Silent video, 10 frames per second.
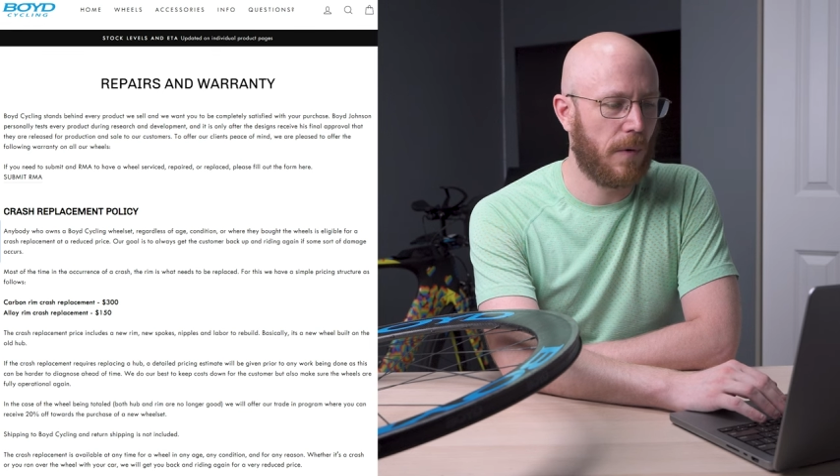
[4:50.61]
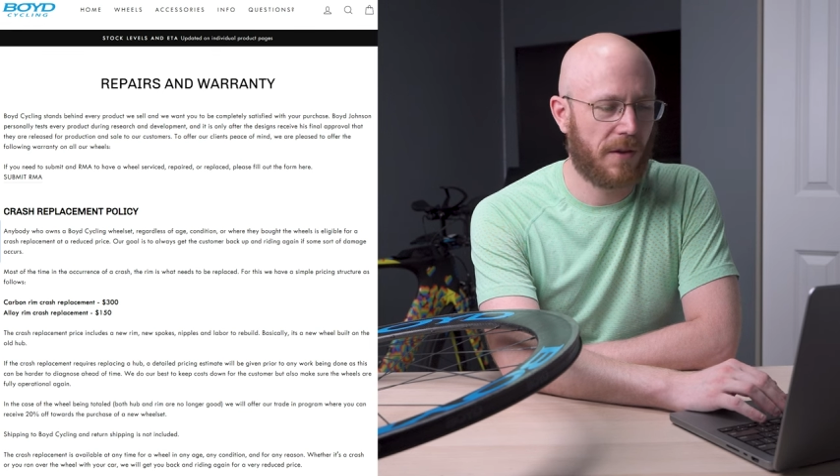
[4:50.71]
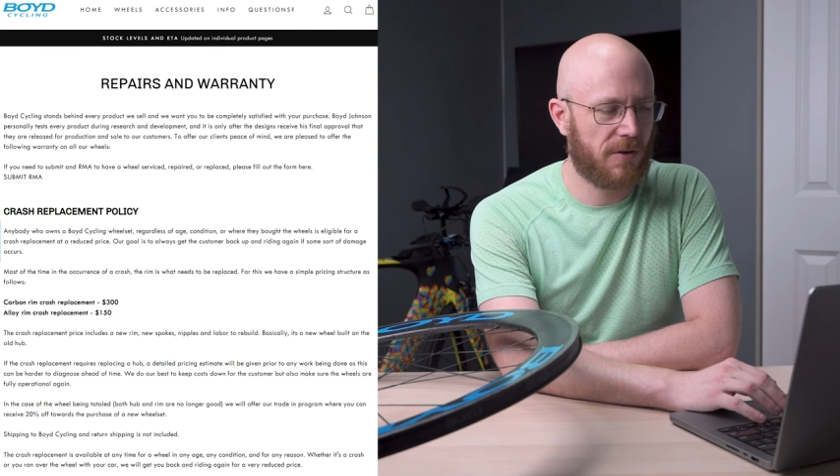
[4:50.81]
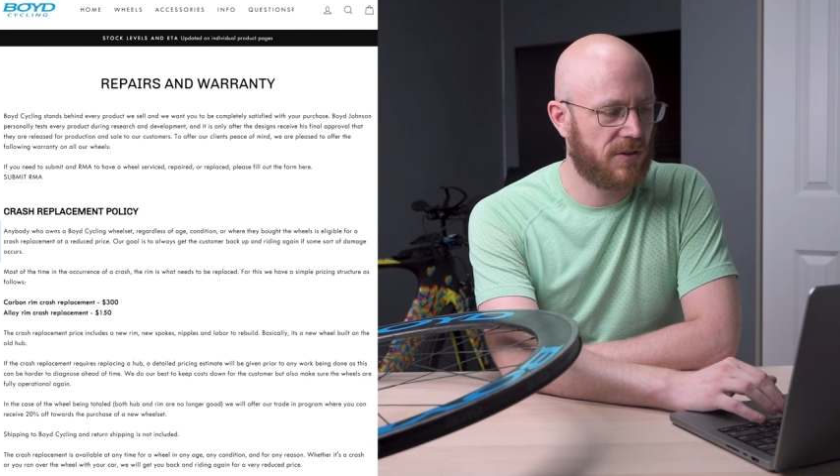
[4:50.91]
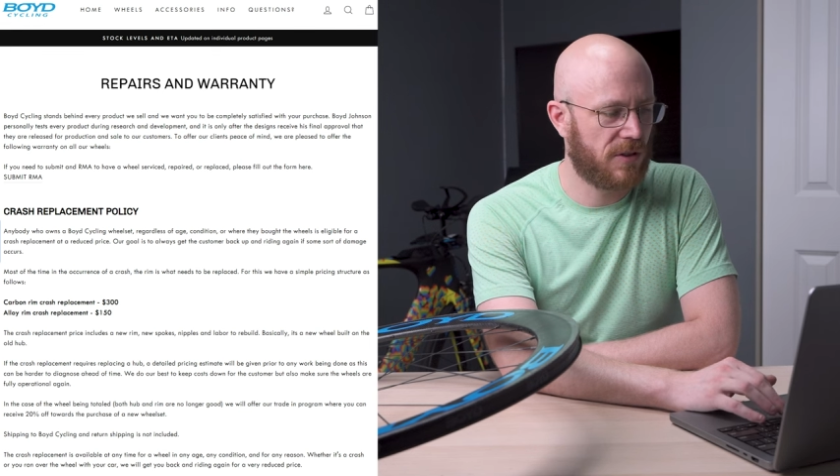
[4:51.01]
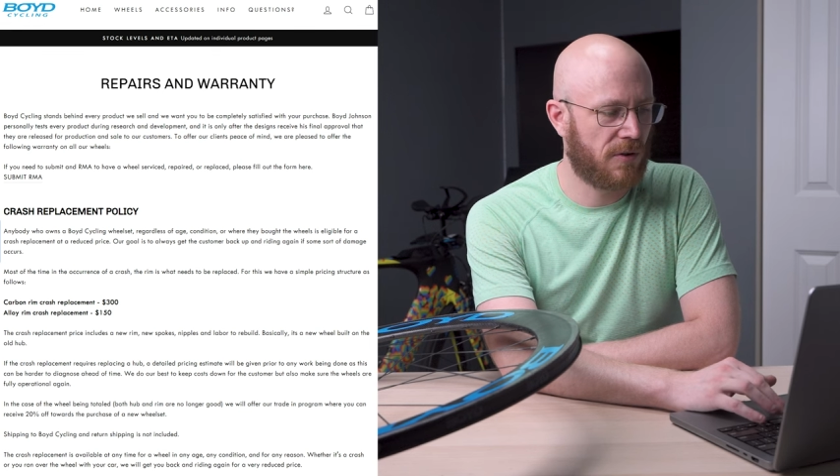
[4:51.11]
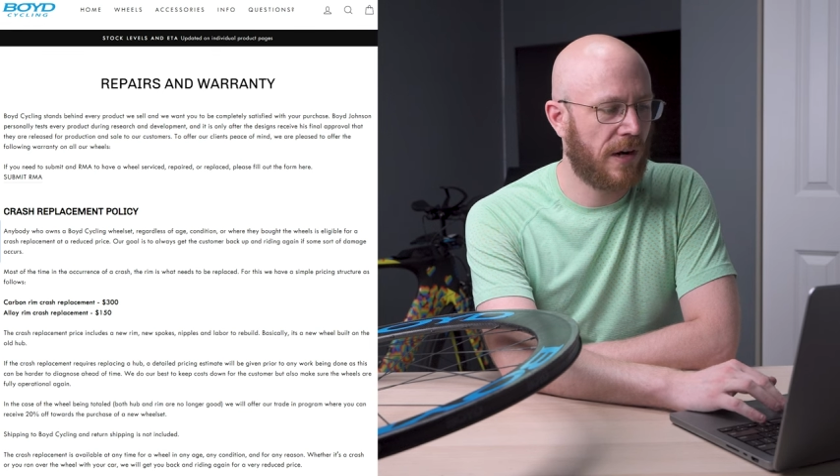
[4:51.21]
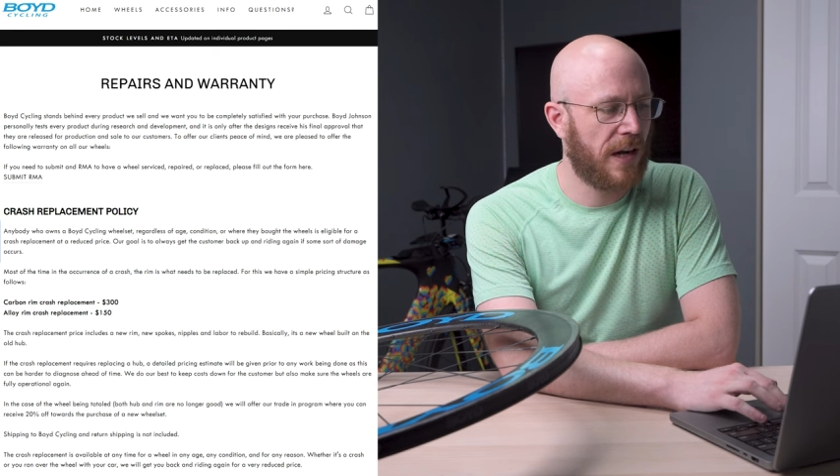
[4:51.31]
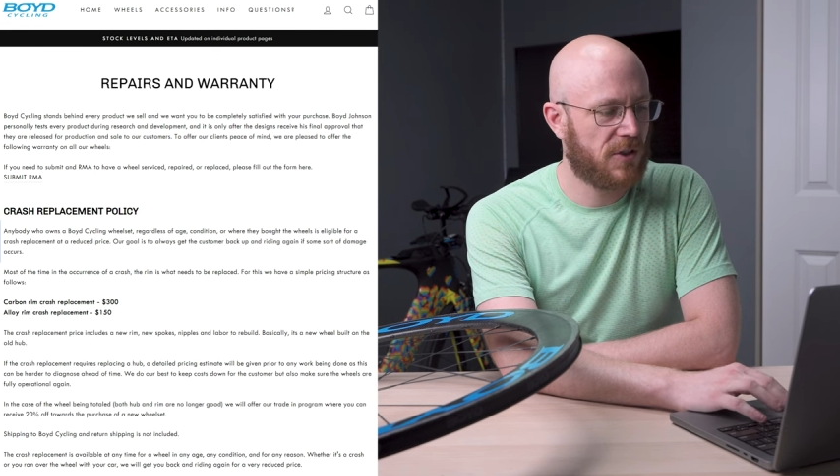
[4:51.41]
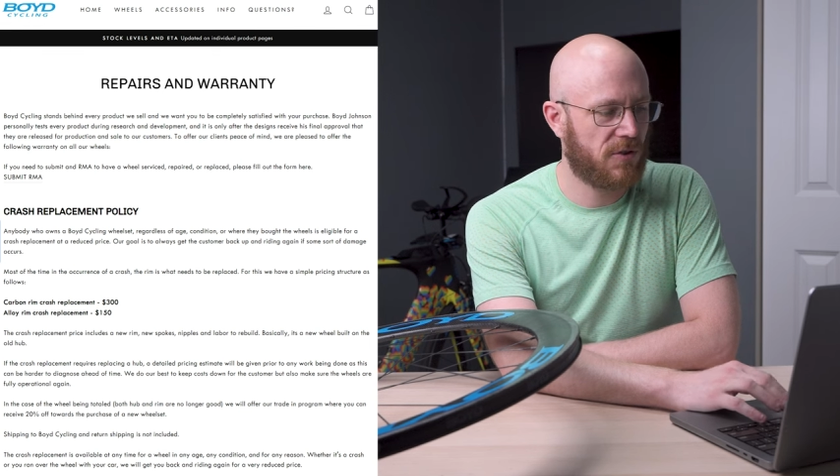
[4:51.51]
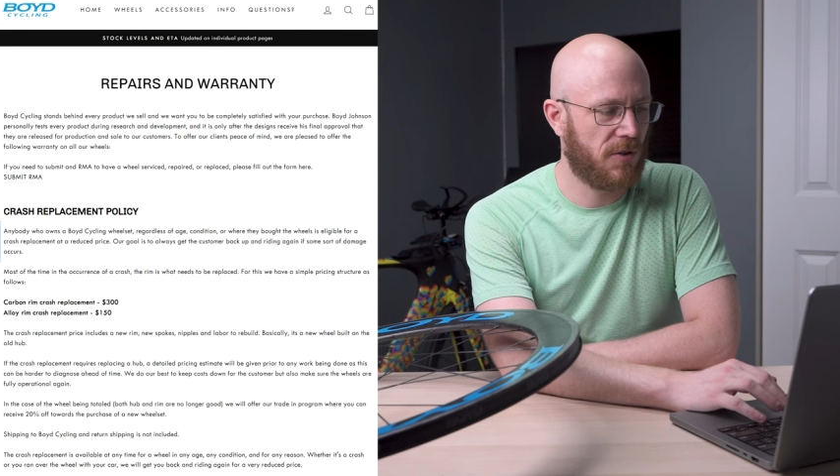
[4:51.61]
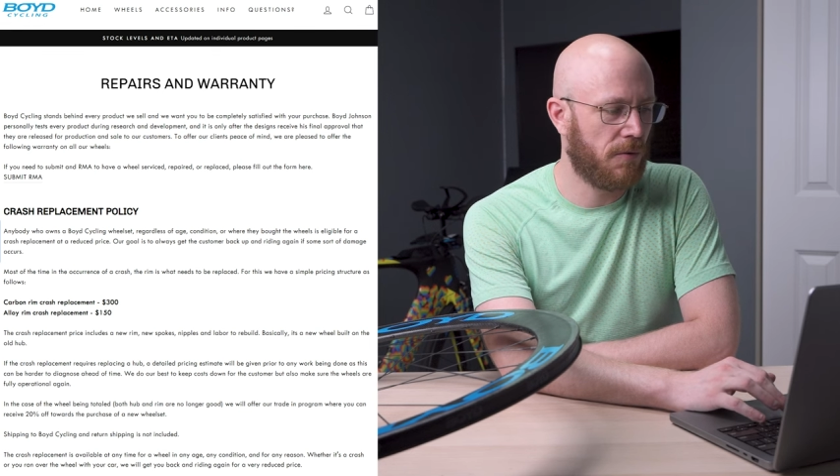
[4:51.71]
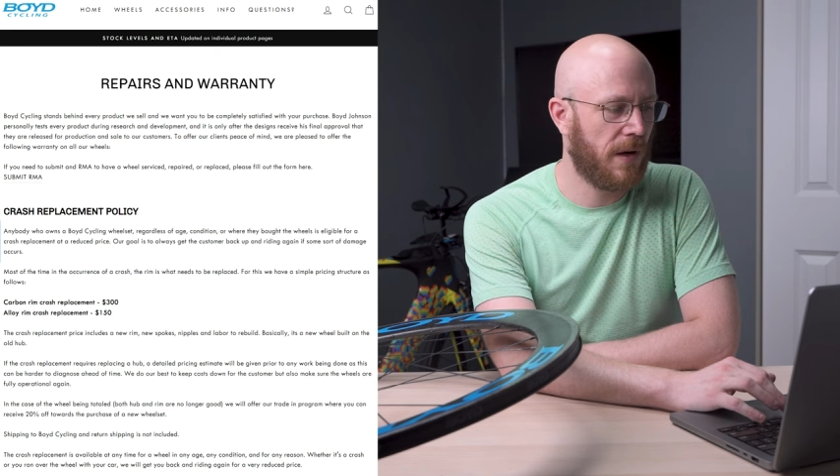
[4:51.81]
Whether it's a crash or you